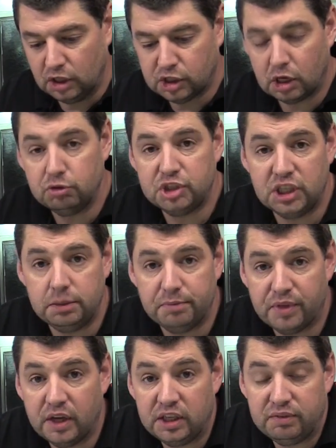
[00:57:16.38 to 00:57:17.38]
Go cheap,
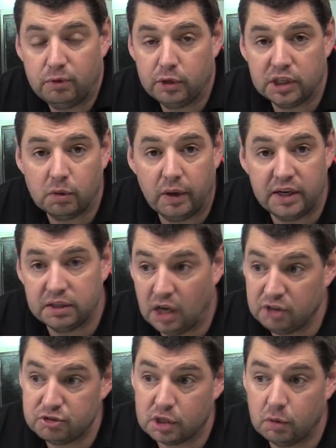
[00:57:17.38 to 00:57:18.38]
30, 40 quid,
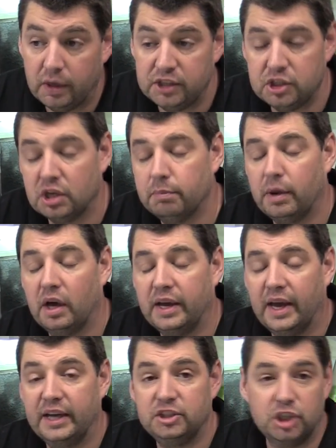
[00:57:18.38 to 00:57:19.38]
100 quid, you can buy
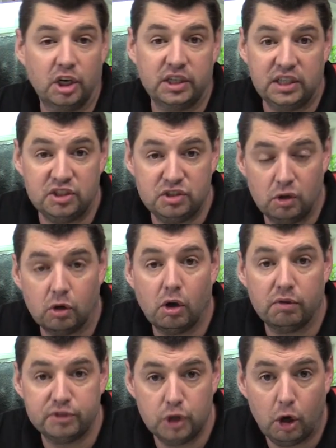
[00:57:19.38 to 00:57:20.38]
a Chinese
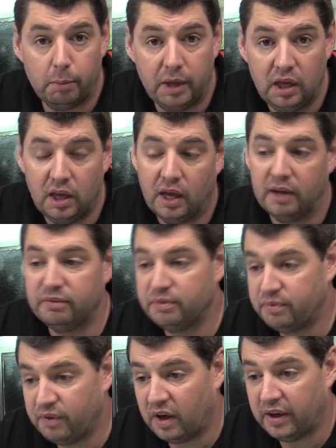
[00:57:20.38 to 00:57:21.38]
knockoff job.
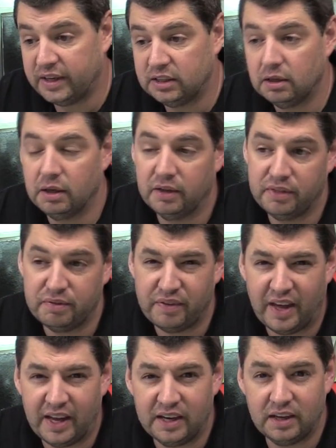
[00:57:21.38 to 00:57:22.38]
Fine, the
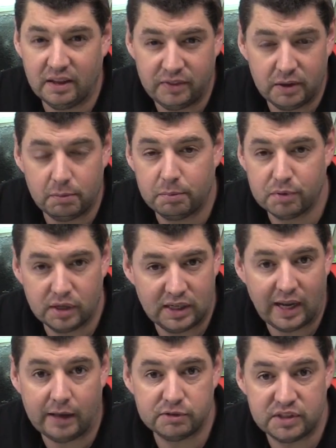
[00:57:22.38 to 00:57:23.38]
fan and them are pretty
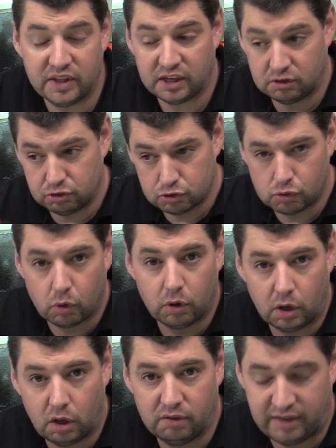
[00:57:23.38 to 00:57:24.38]
lousy. They don't draw a
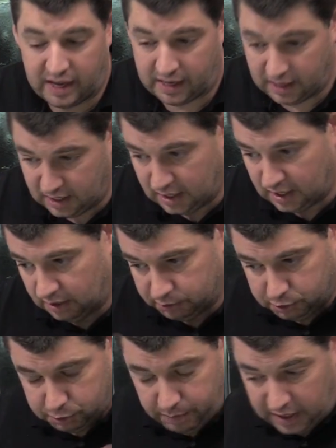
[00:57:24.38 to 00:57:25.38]
lot of air.
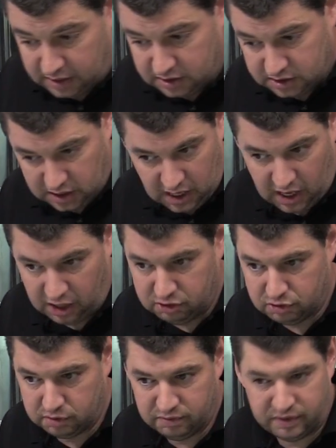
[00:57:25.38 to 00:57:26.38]
Spend
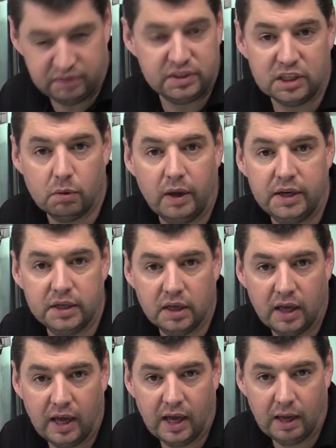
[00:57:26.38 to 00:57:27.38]
150 quid,
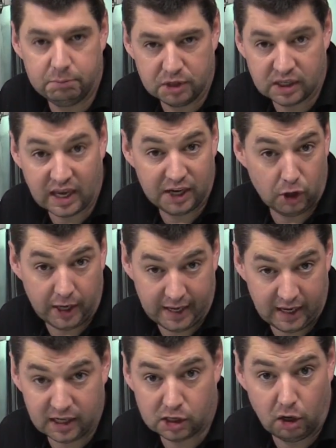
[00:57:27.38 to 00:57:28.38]
um, you can get an
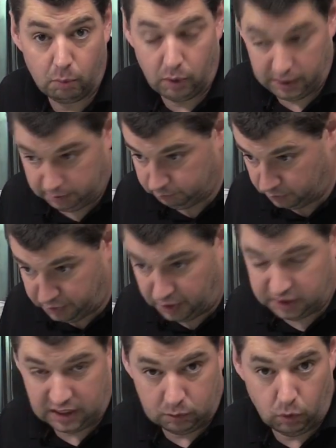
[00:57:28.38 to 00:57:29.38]
aircon one,
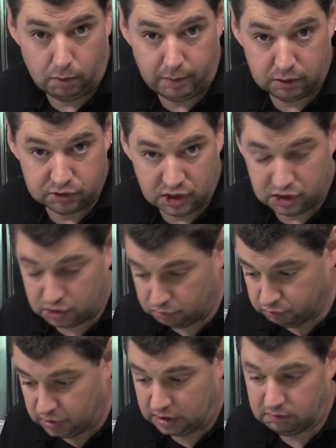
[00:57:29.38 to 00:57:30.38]
38 watt motors,
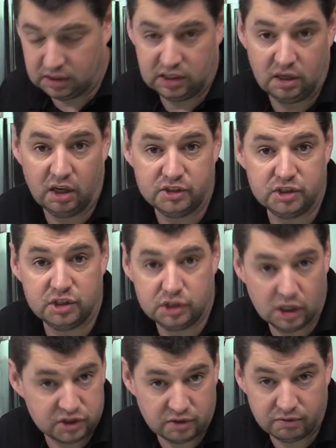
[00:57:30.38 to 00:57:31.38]
really, really nice,
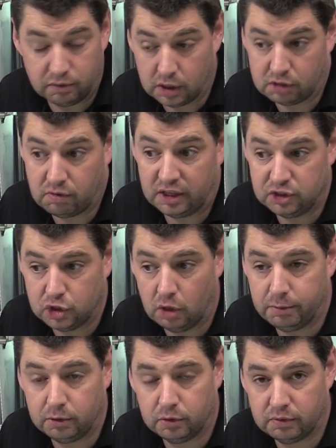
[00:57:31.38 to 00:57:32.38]
does a, a, great
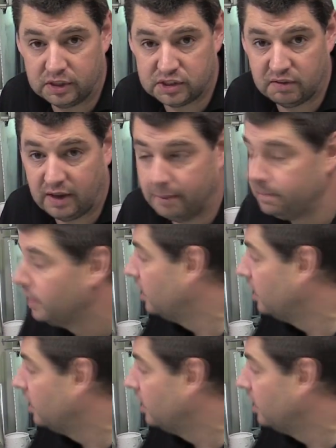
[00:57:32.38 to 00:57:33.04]
job and all the rest of it.